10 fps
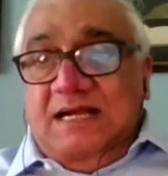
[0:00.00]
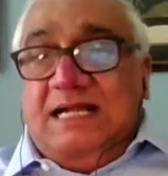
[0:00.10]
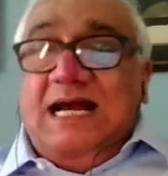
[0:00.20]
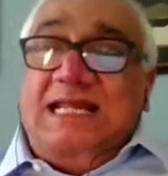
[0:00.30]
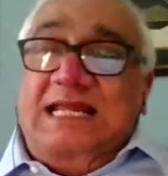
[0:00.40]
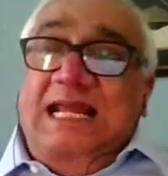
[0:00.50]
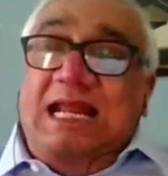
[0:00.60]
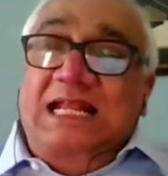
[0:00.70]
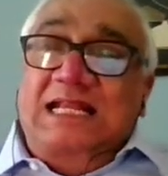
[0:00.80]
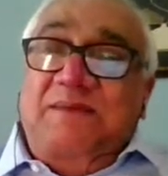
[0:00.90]
Turkey
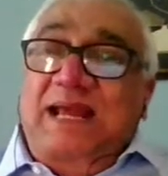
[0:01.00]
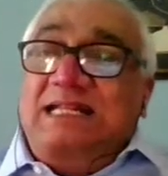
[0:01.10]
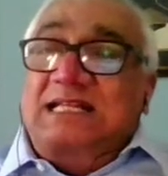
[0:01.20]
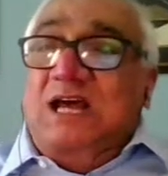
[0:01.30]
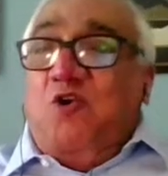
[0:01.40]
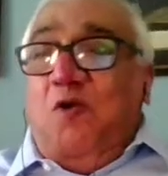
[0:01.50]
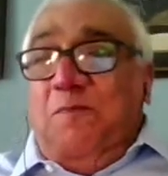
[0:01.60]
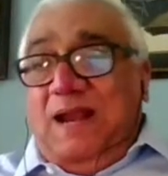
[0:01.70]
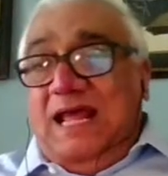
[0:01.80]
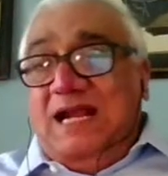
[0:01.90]
is a major role
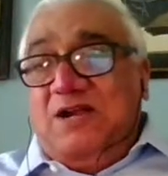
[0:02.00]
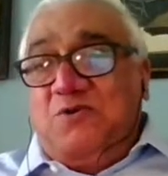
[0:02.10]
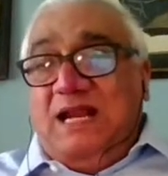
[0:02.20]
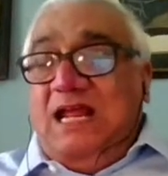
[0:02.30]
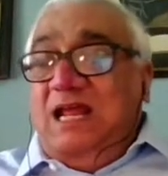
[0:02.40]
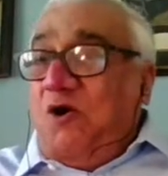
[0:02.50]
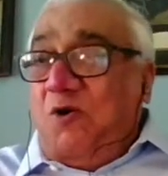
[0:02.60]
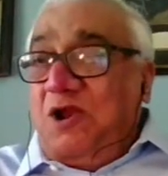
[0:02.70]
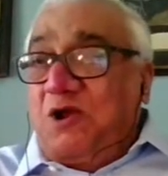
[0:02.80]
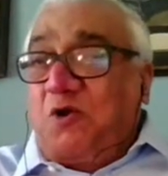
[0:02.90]
player today
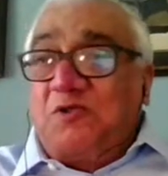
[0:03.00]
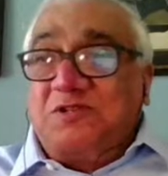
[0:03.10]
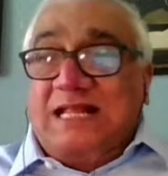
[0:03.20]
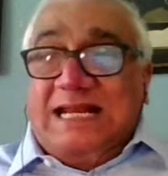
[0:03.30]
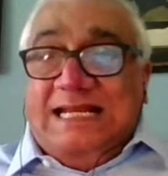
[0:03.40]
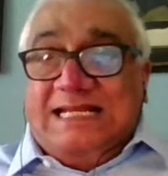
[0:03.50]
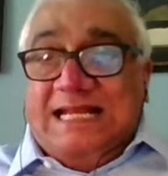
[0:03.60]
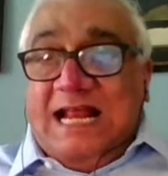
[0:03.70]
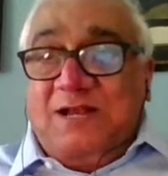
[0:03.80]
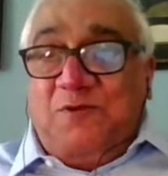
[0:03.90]
all across the
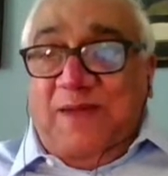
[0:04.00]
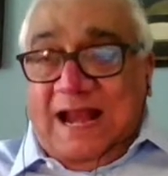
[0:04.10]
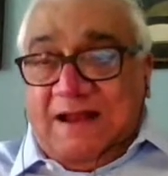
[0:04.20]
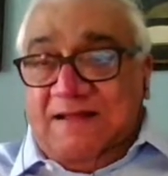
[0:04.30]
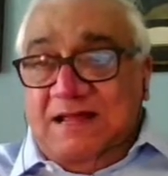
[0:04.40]
region as well,